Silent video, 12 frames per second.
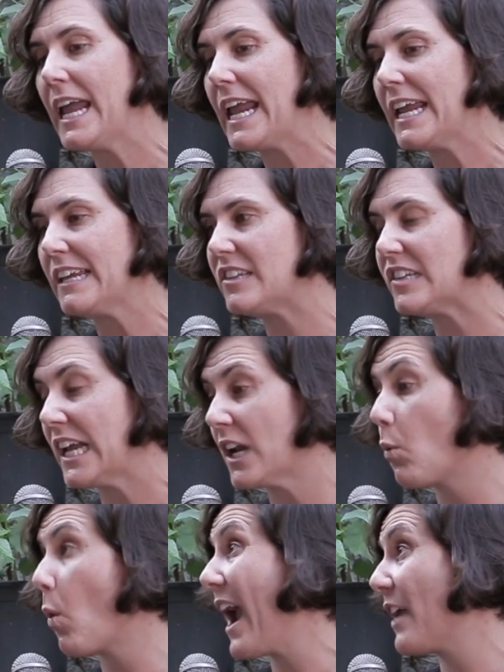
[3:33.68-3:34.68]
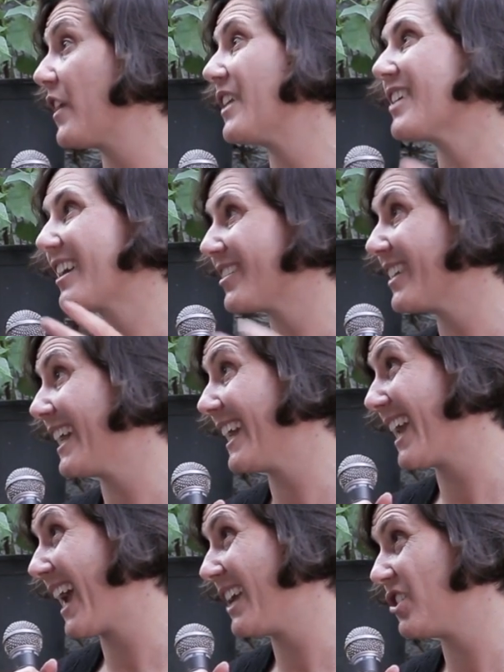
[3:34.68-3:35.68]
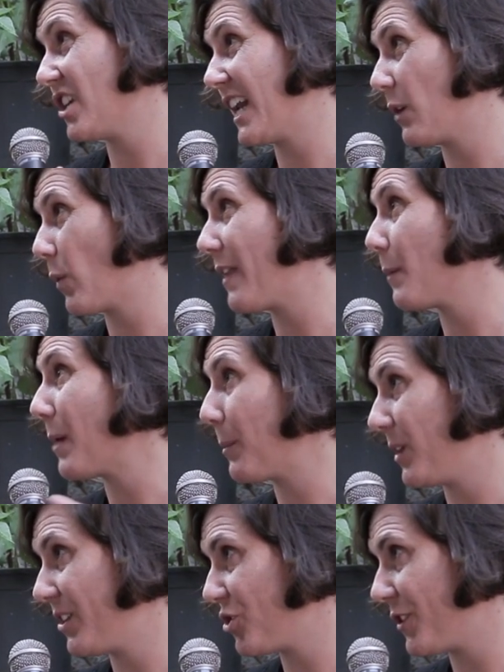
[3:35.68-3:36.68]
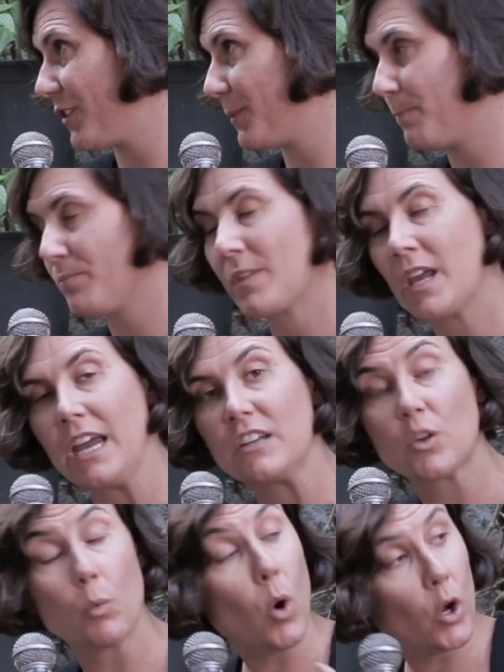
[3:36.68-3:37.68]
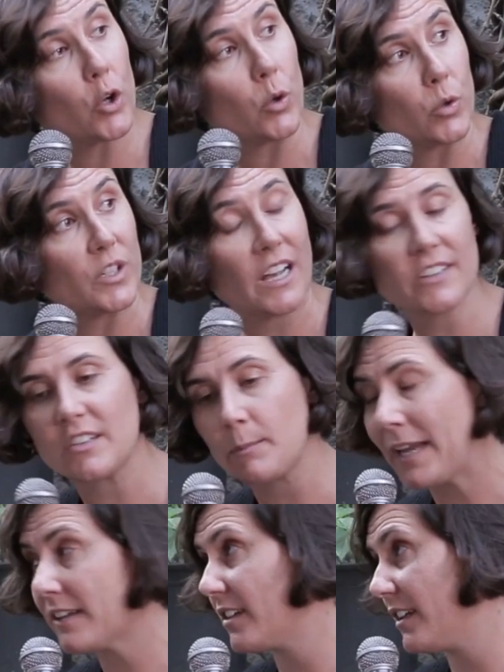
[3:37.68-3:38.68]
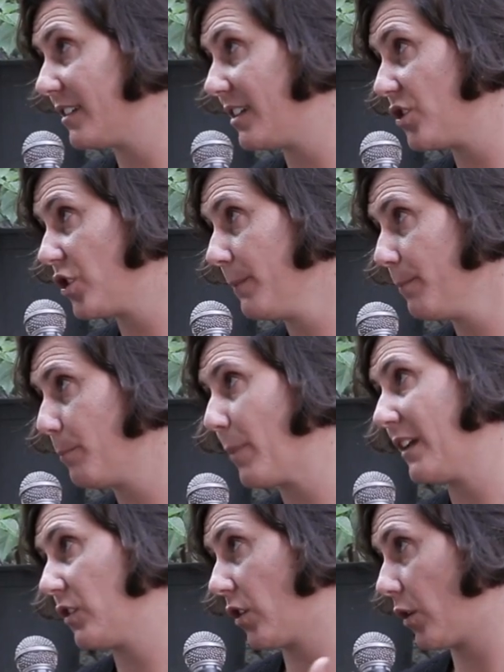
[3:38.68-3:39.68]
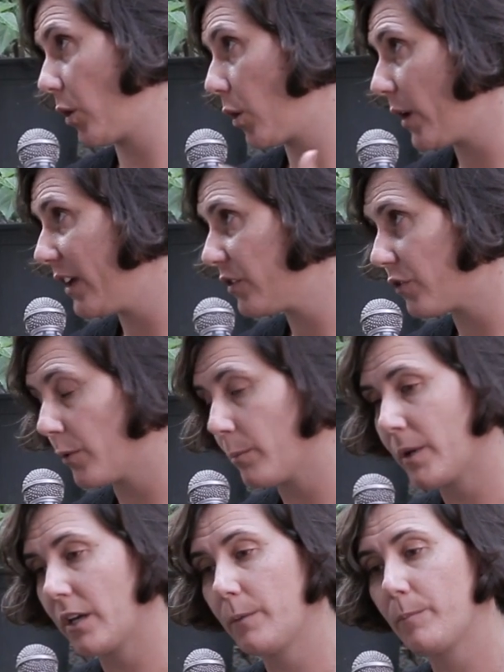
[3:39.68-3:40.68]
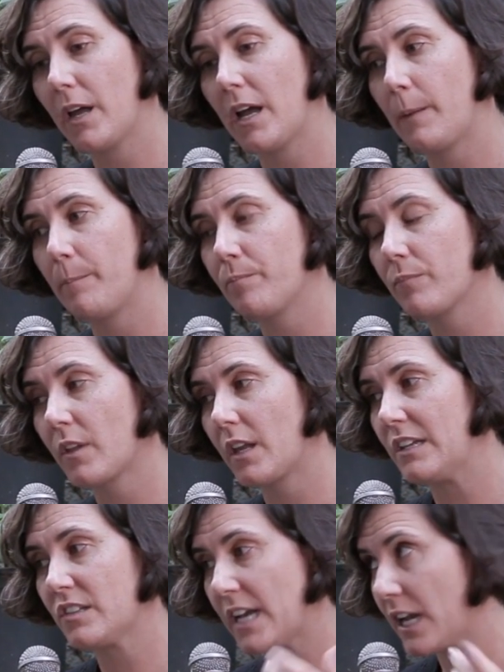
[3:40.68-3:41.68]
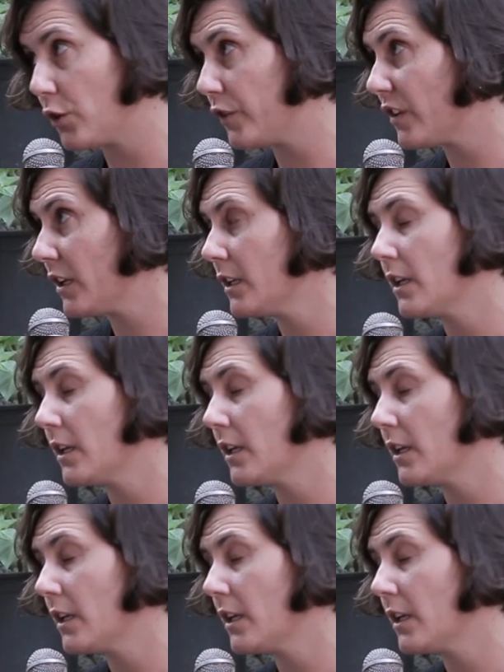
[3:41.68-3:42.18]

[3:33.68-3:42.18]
is in a way that doesn't engage in any way that publishers. And so what Google does is makes a decision based on a request from an um, internet user,